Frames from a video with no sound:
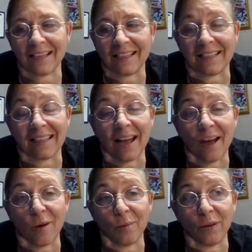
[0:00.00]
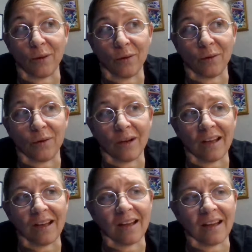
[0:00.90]
It's going to help you
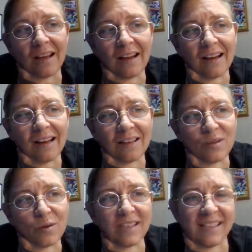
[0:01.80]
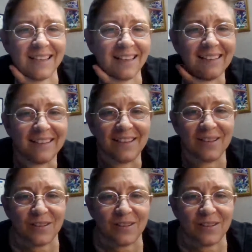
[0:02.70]
sort of settle into